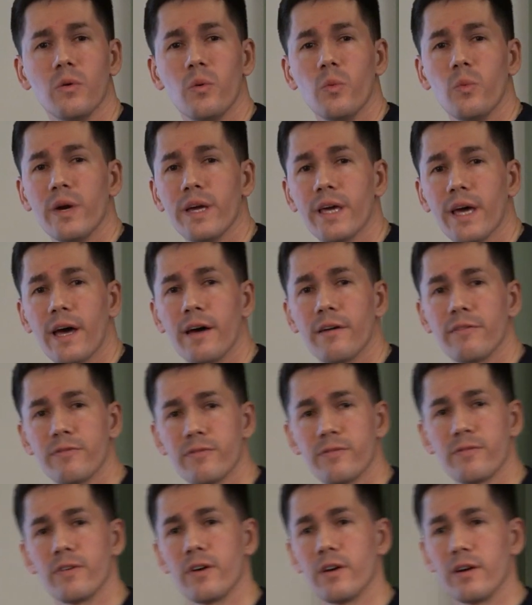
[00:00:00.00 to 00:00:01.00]
we
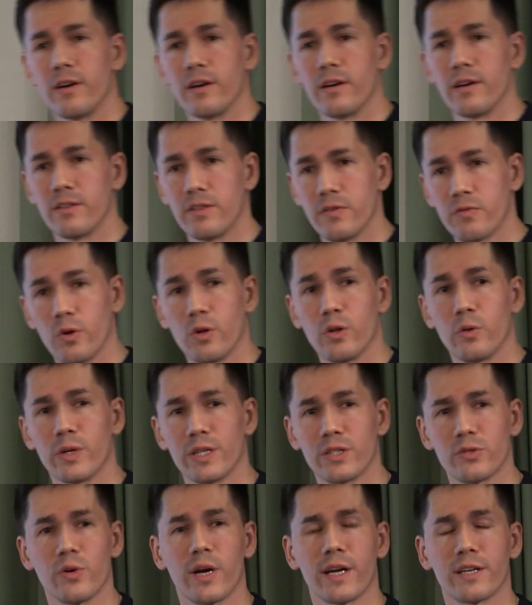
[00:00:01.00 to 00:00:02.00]
have the
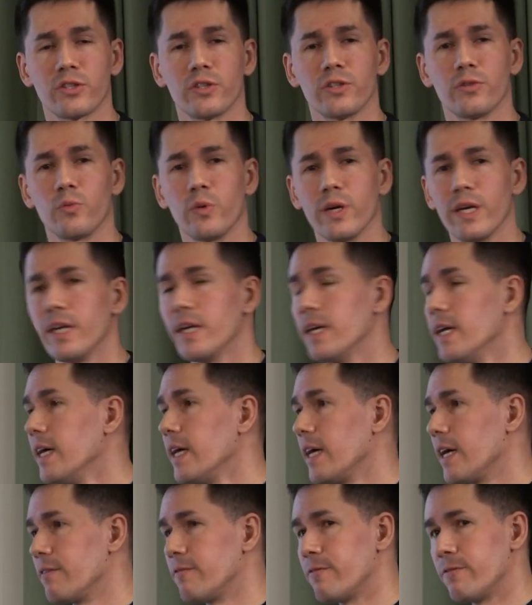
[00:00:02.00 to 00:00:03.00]
following traction. We
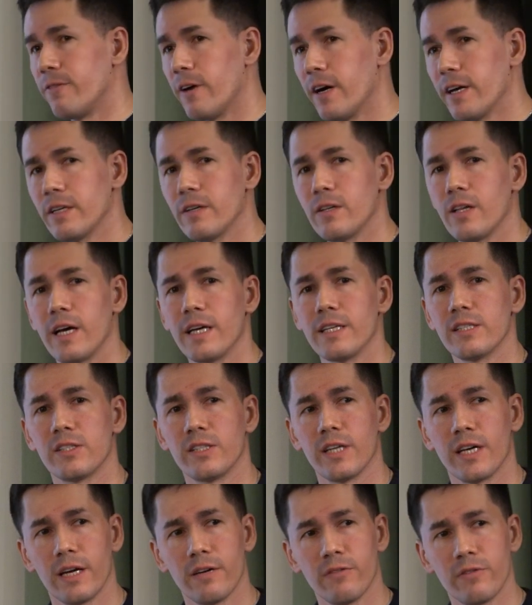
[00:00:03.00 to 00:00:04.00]
have
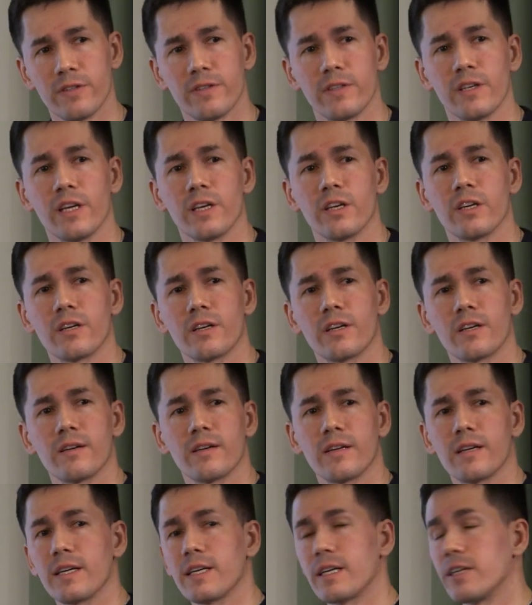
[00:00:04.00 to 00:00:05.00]
finalized everything
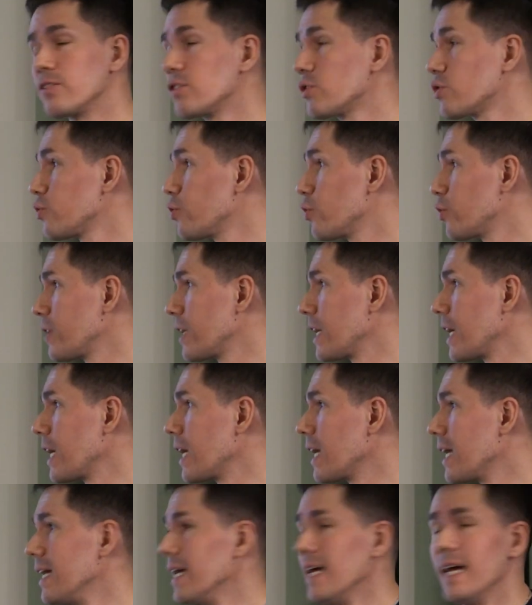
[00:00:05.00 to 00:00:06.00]

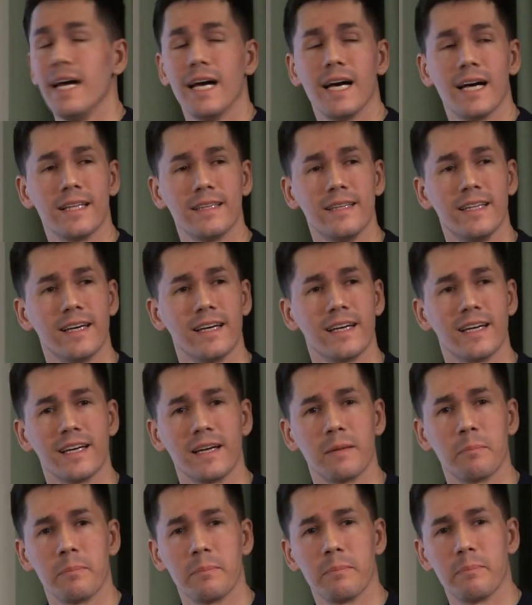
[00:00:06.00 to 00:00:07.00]
concerning
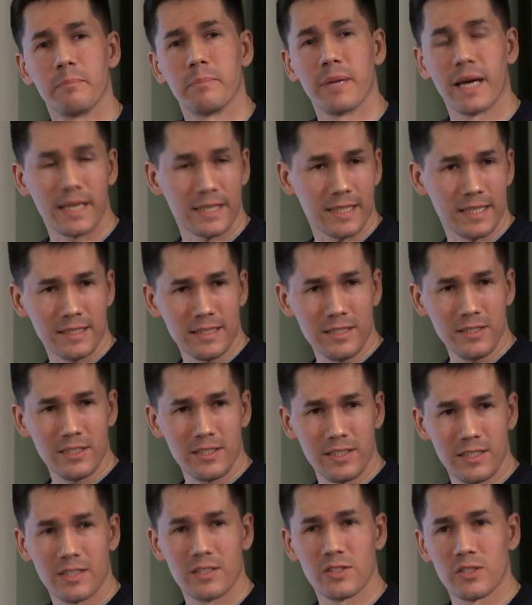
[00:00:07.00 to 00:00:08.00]
the
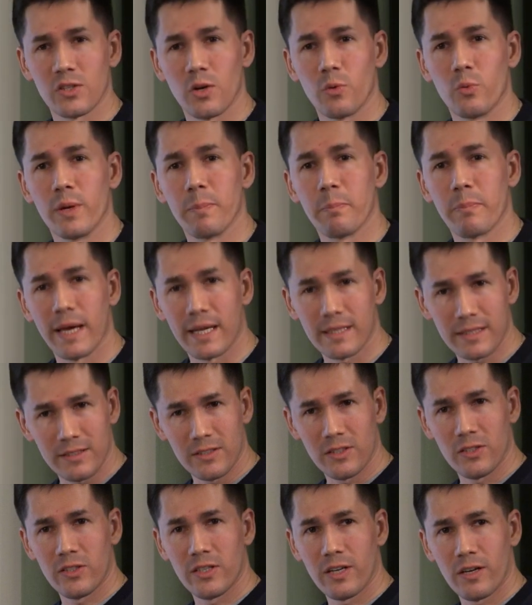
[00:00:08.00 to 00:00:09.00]
patents. So we
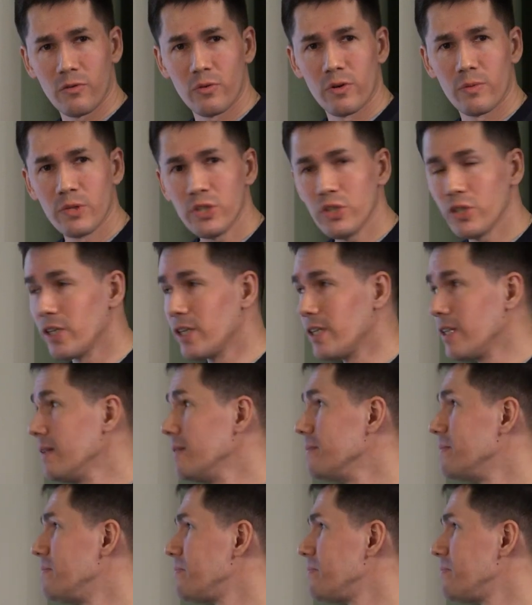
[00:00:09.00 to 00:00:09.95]
patented our machine,